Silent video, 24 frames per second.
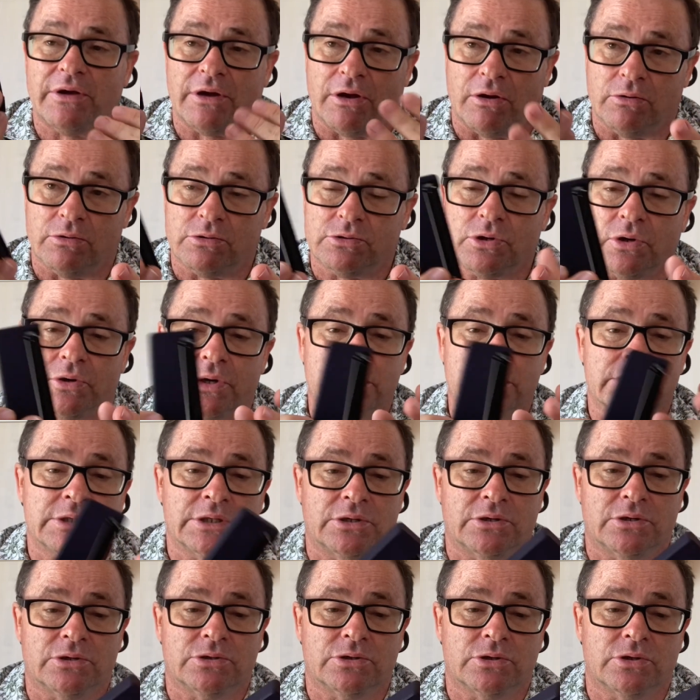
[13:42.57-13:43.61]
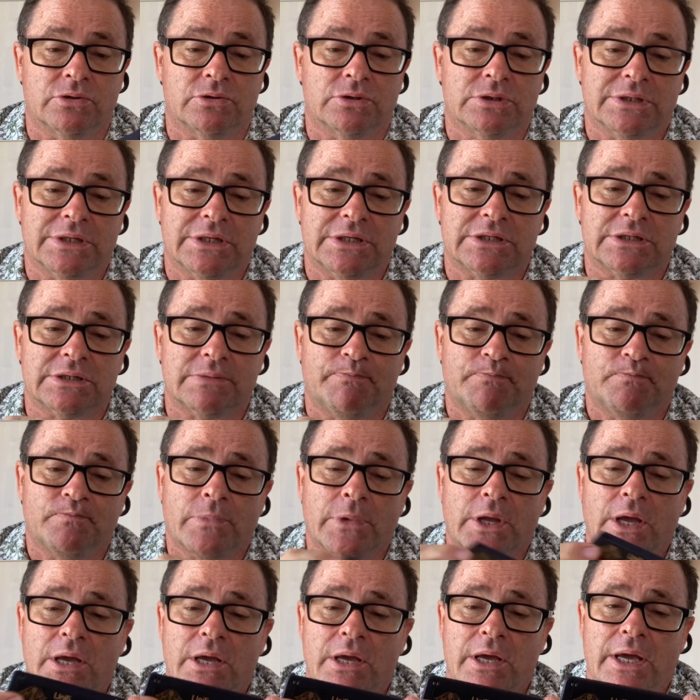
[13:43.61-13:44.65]
I'll also continue to use this.
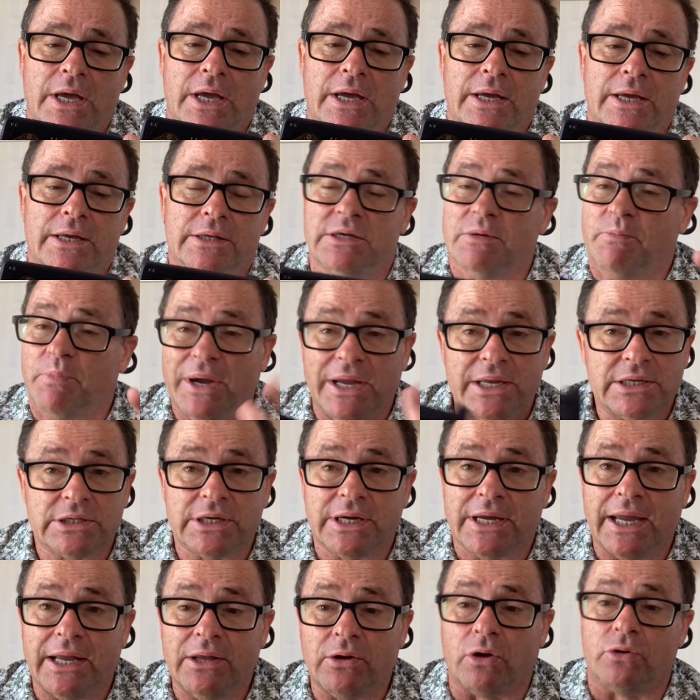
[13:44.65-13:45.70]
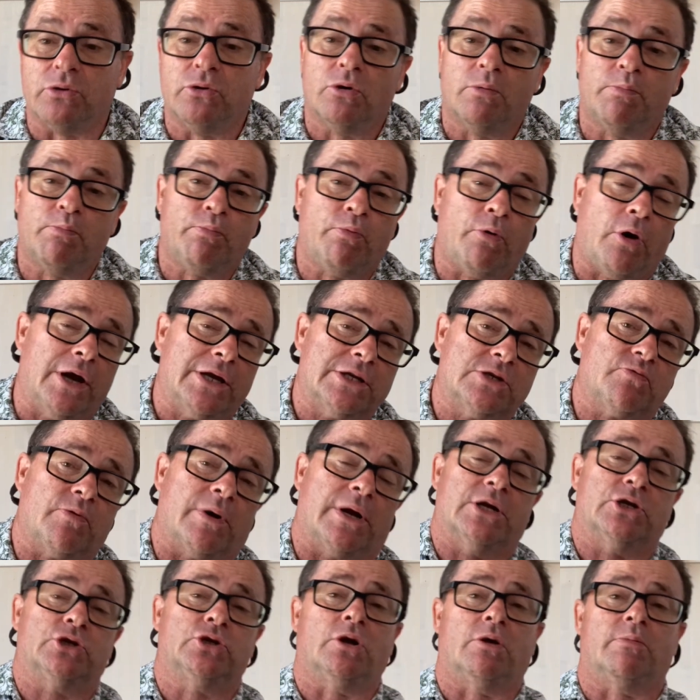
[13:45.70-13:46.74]
It depends again on your price
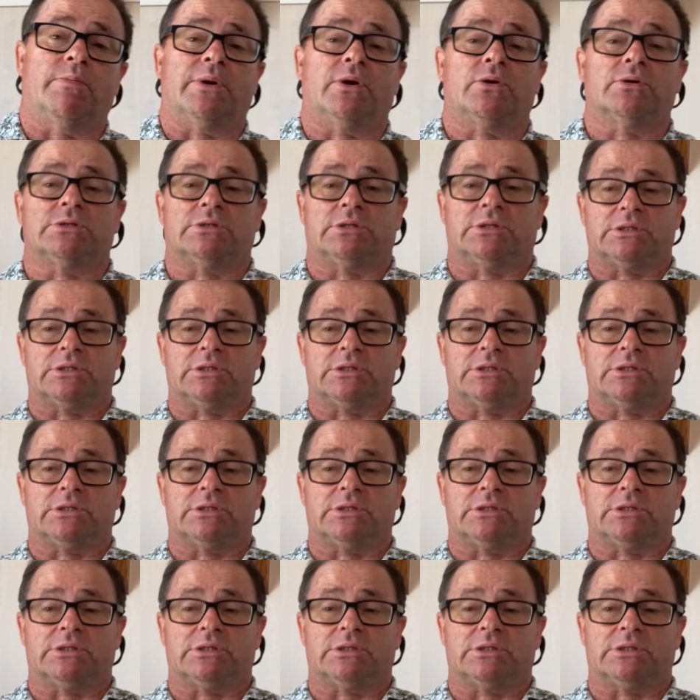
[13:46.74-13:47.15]
range, because